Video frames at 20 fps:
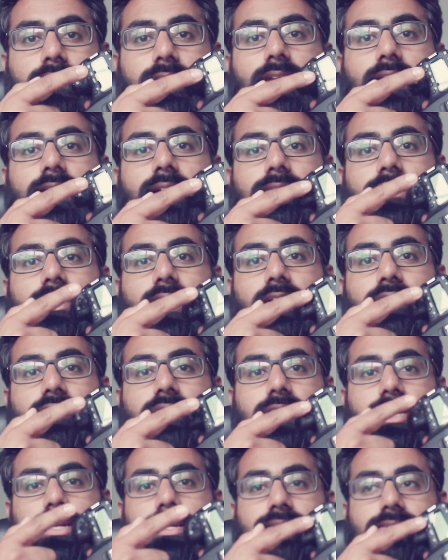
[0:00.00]
the
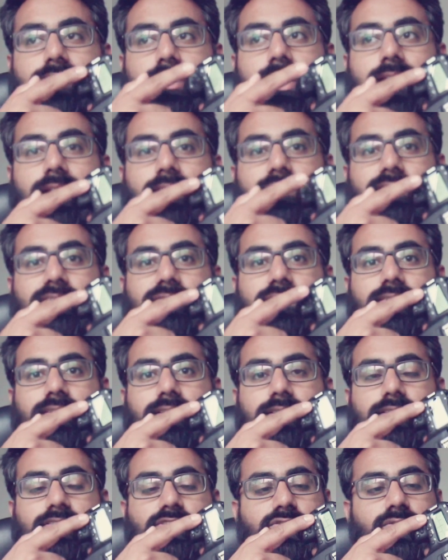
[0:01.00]
100D doesn't have
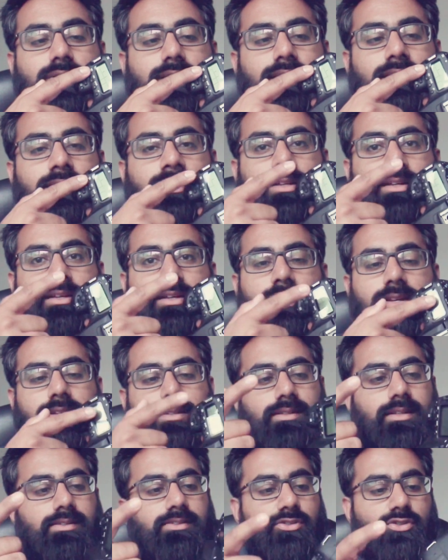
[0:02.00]
screen
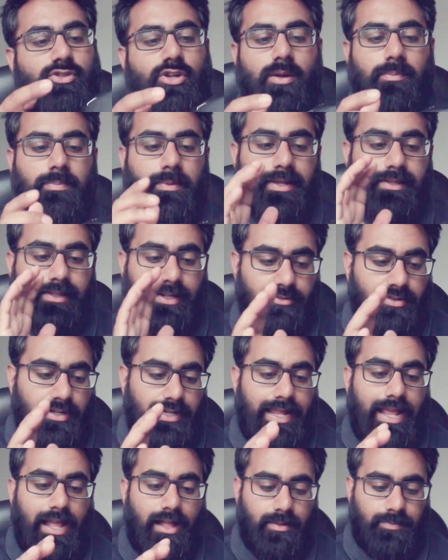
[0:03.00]
that's on top, and that
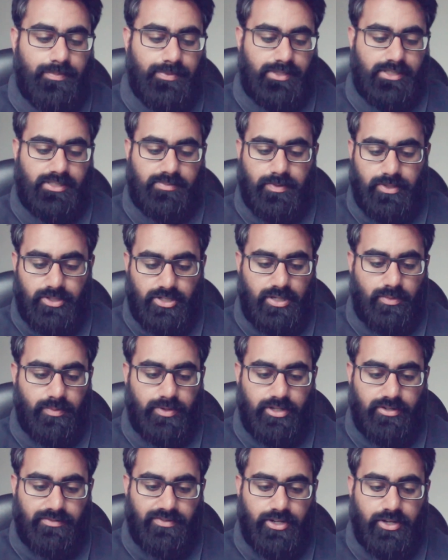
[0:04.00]
really helps, especially
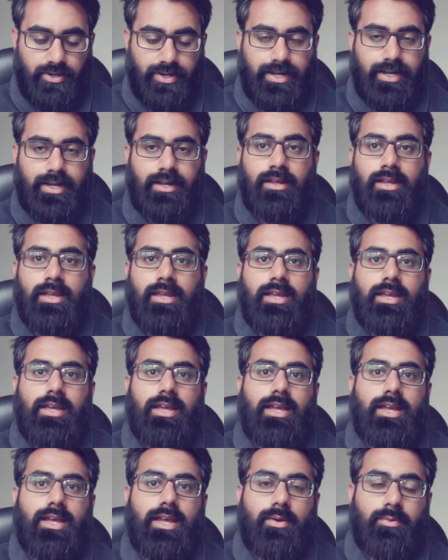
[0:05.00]
when you're videoing,
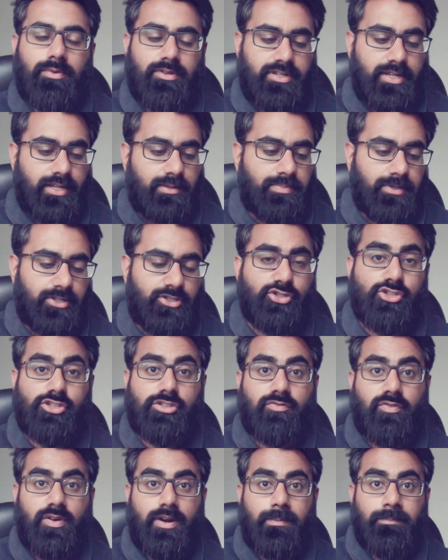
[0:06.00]
when you're taking
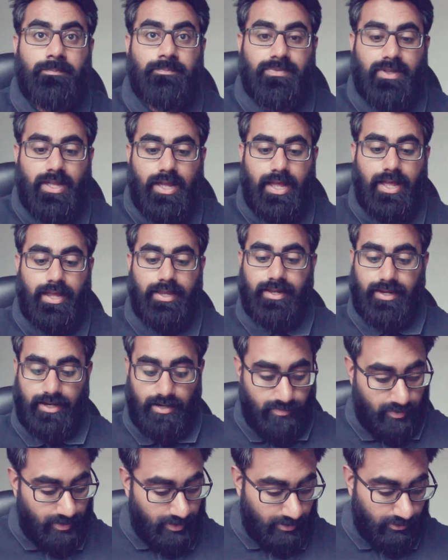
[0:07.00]
pictures from a higher
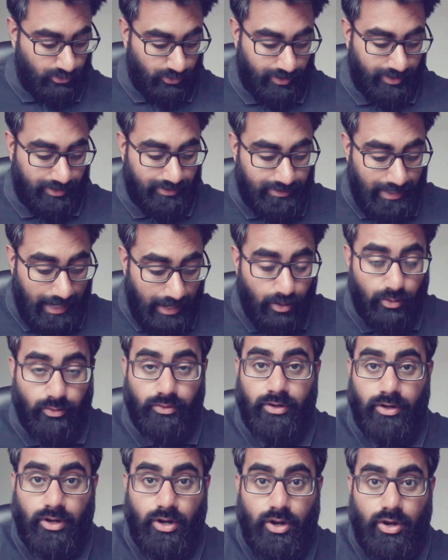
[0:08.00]
area, looking
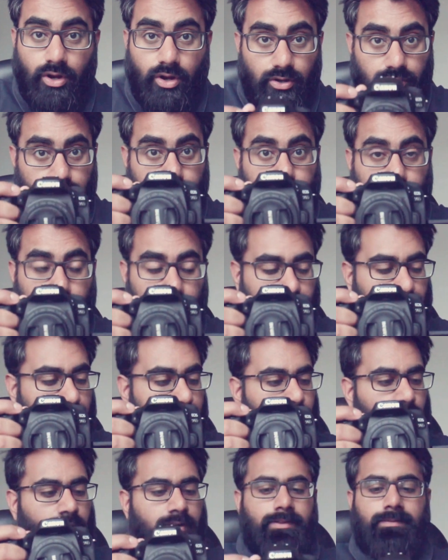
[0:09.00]
down onto your
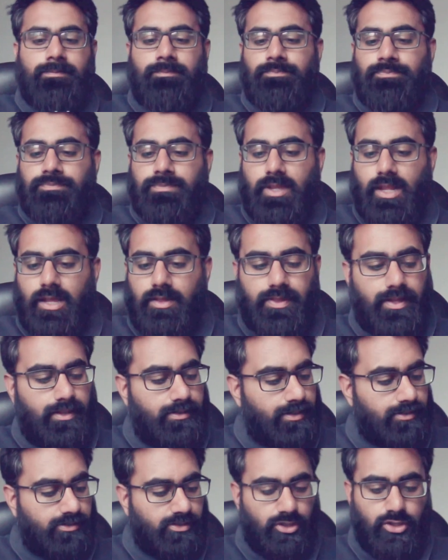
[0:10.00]
camera.
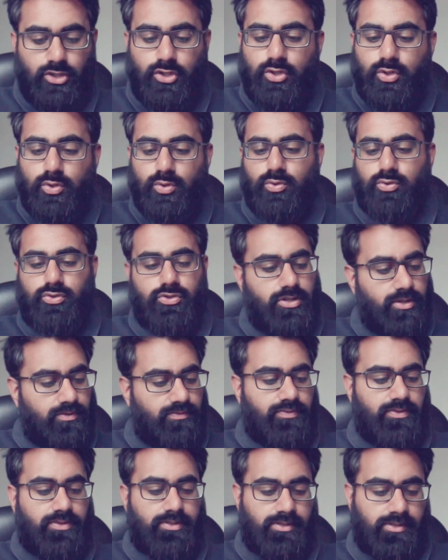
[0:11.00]
That is a huge
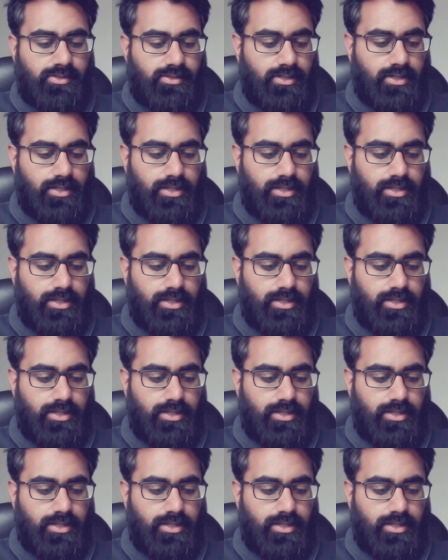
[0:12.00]
difference